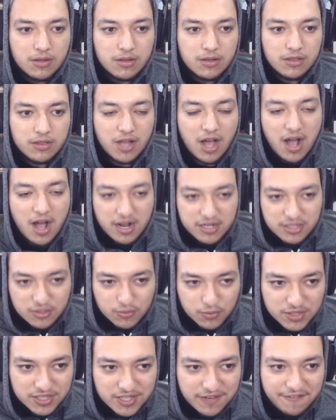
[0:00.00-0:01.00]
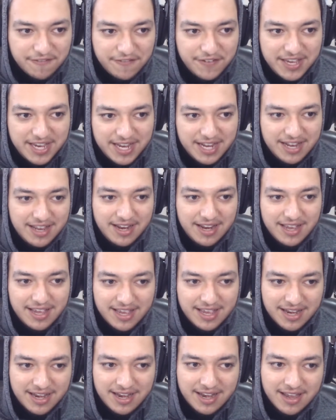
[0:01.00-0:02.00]
Nox was defeated
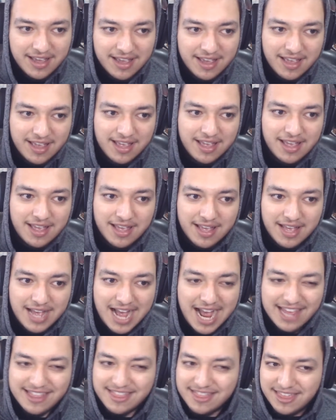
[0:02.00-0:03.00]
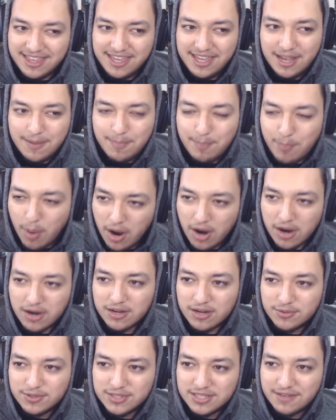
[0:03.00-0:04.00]
and I think
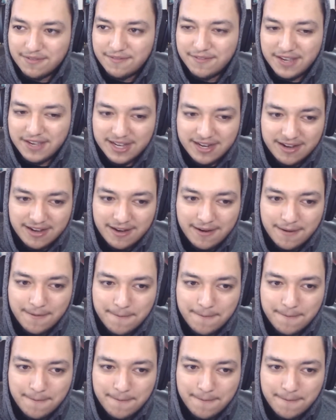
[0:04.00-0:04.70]
Park was defeated.